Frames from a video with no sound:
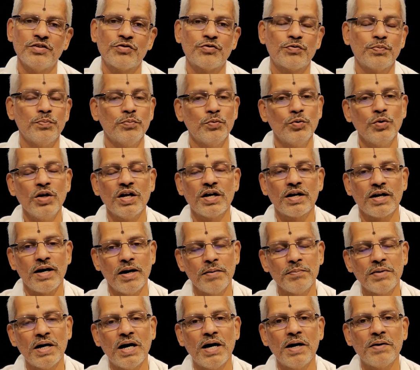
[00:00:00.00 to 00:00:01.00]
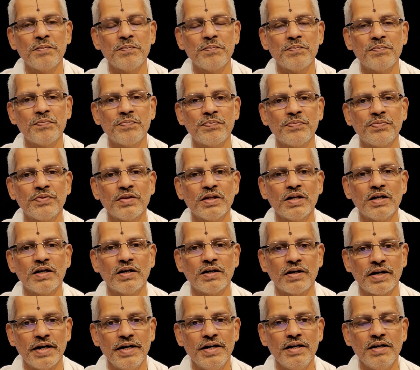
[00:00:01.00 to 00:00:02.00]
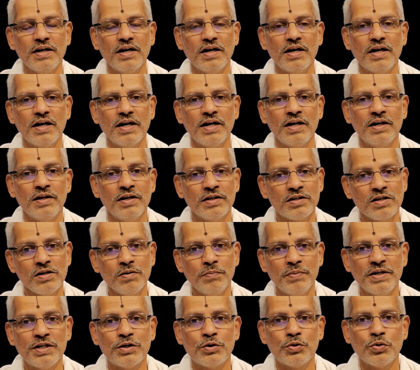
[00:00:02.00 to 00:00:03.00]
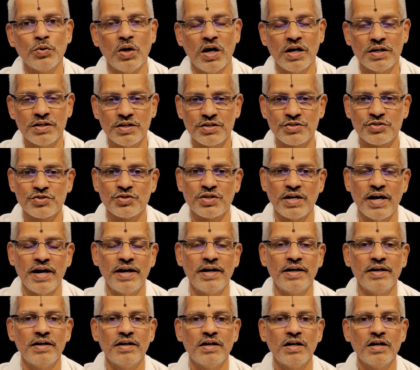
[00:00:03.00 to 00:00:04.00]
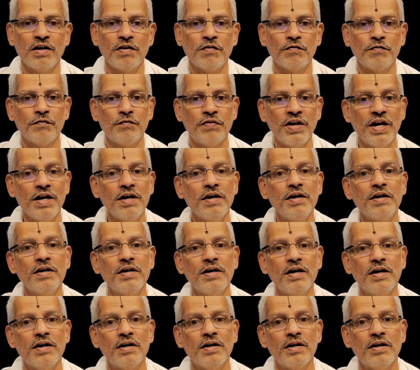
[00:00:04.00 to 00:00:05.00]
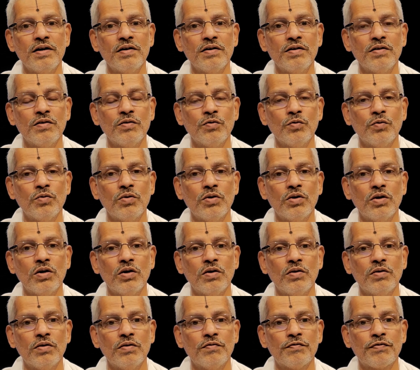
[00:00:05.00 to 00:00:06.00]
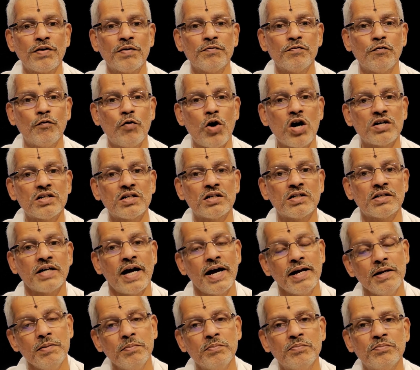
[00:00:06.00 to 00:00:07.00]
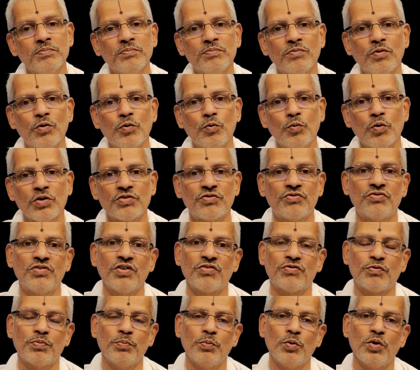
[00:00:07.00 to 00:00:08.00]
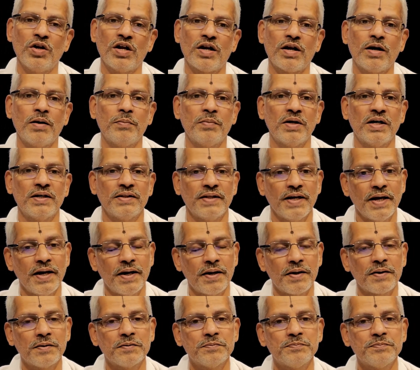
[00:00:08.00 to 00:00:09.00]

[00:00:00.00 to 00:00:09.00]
This Mula Rama, right, a little bit to understand where, from what time was this Mula Rama there.